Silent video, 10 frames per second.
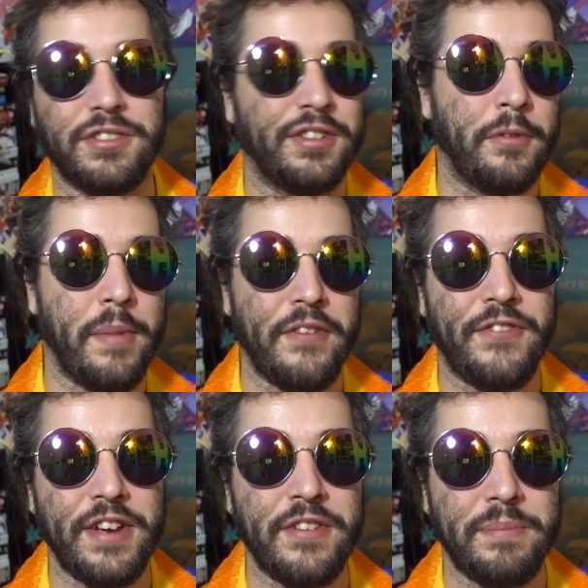are some of my
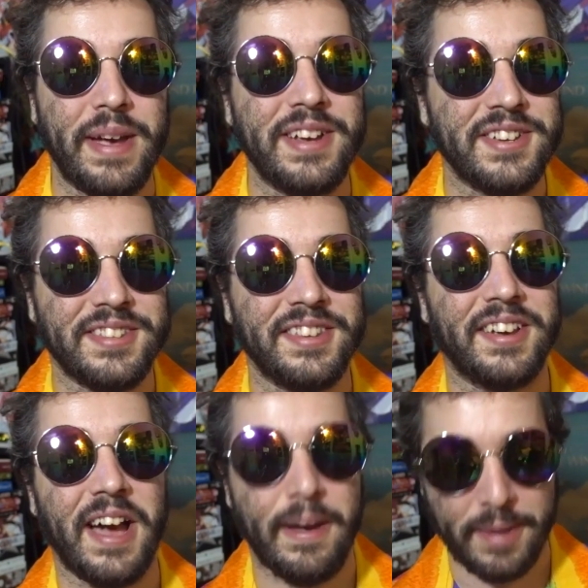favorite pages in
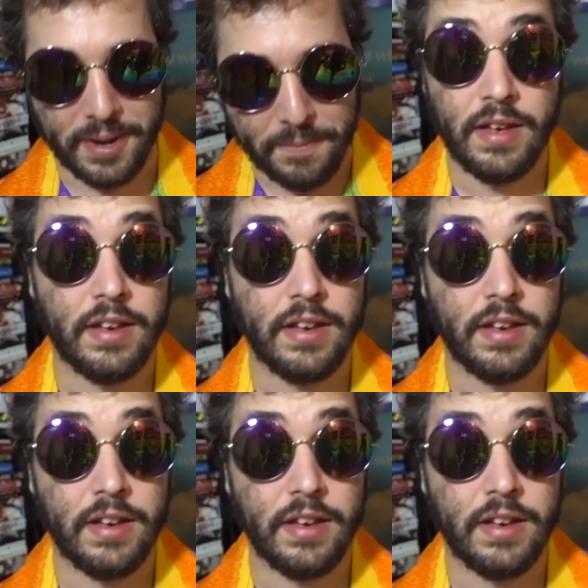the comic.